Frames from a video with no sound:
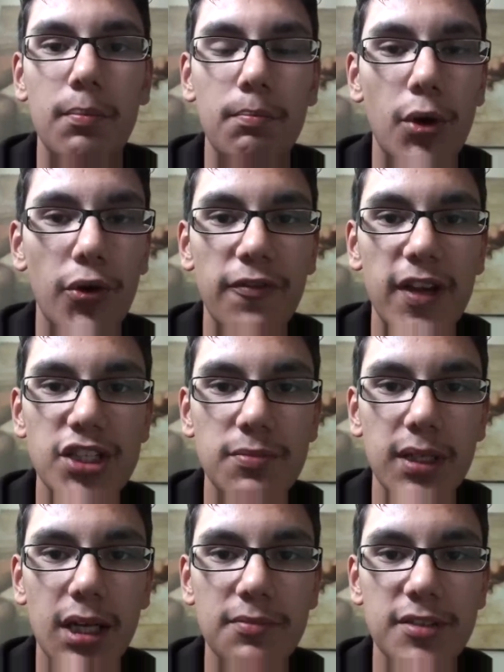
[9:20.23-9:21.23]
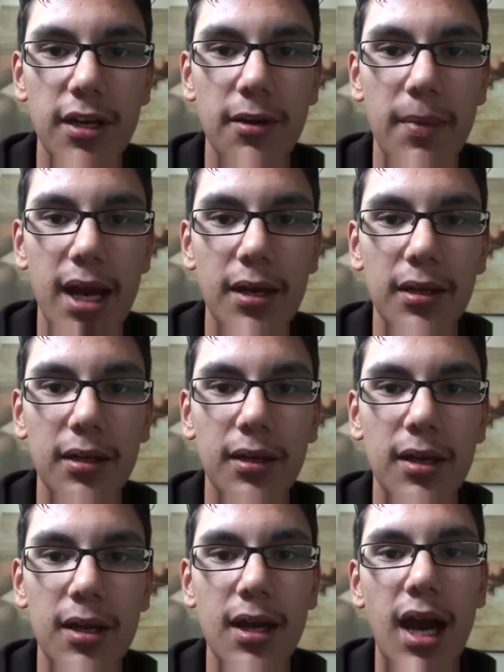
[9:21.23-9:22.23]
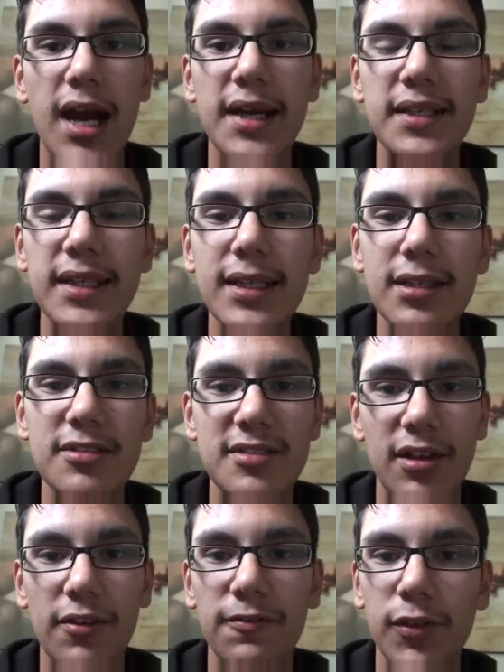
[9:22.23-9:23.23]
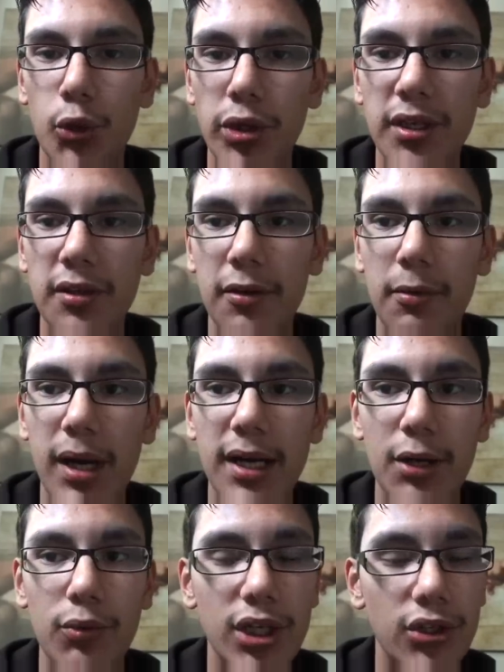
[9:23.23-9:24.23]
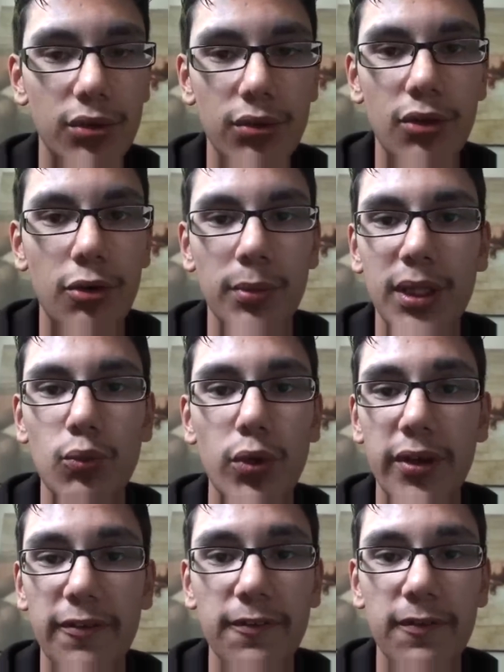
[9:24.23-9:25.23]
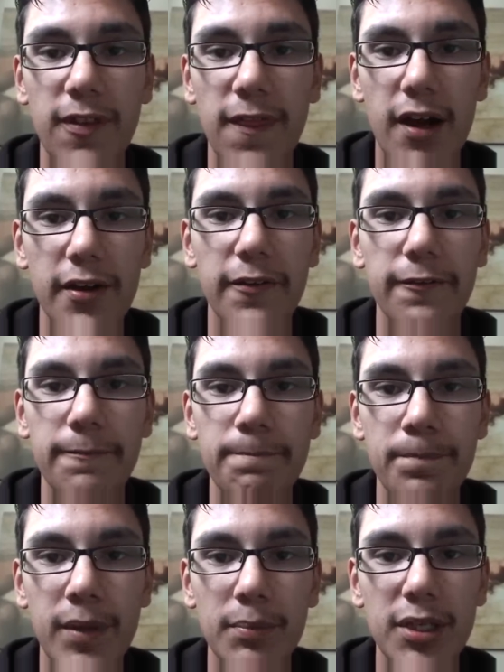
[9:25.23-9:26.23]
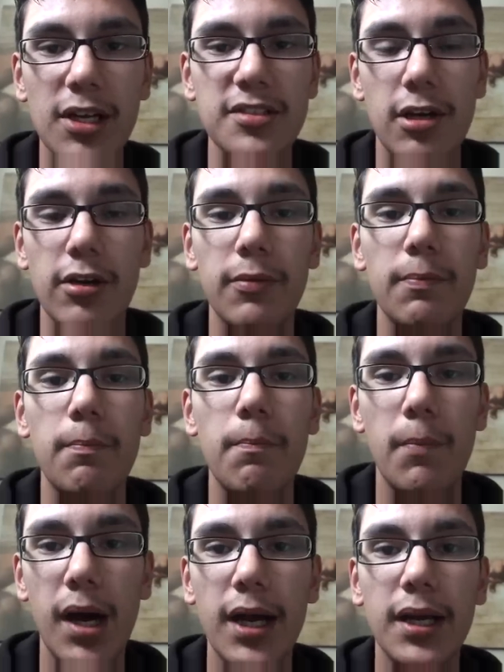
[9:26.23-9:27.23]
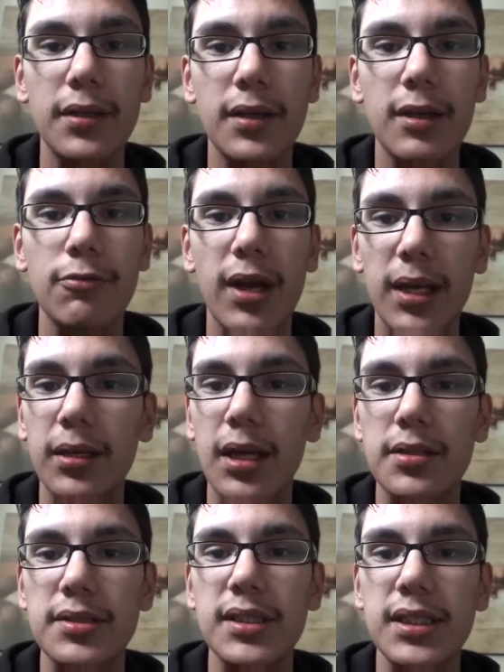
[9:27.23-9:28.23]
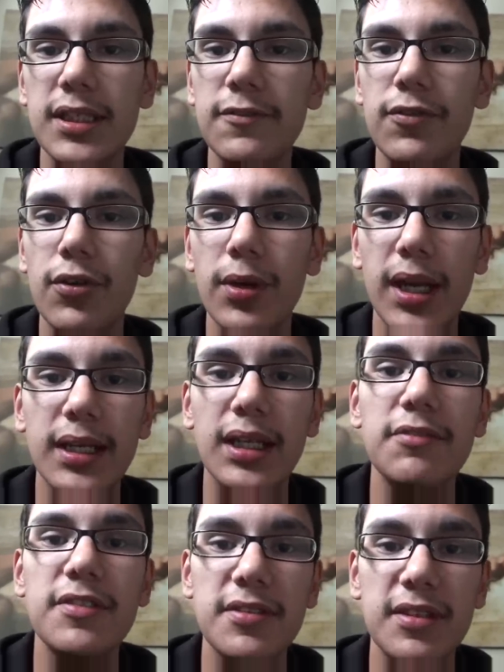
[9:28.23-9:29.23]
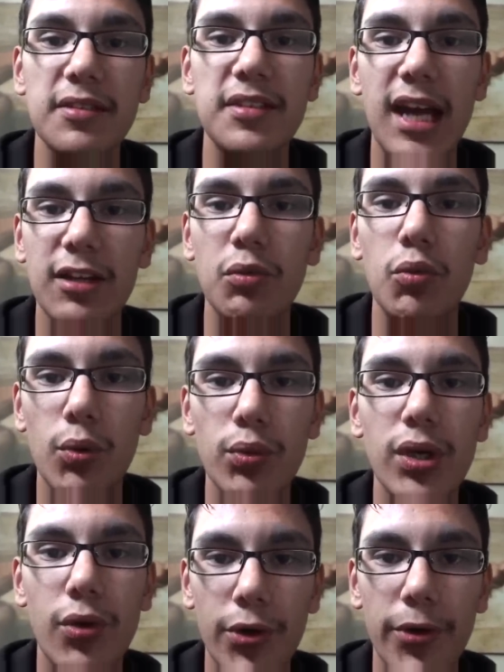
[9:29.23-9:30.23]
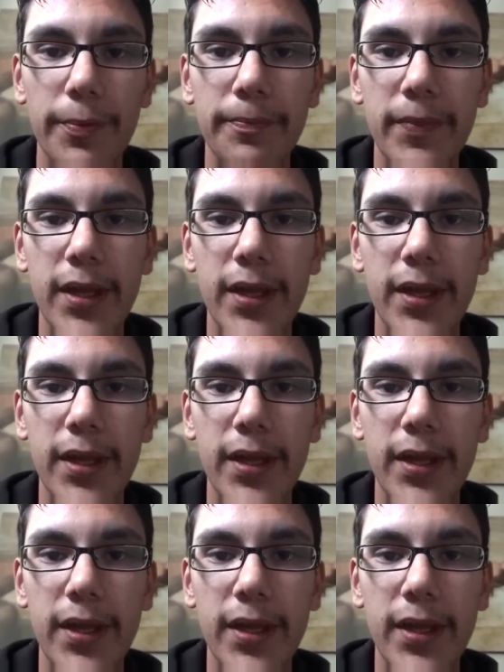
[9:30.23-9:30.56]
Motivation becomes automatic. Ideas start flowing into our mind that we normally wouldn't have thought of because our mind recognizes the need for it and gives us exactly what we order.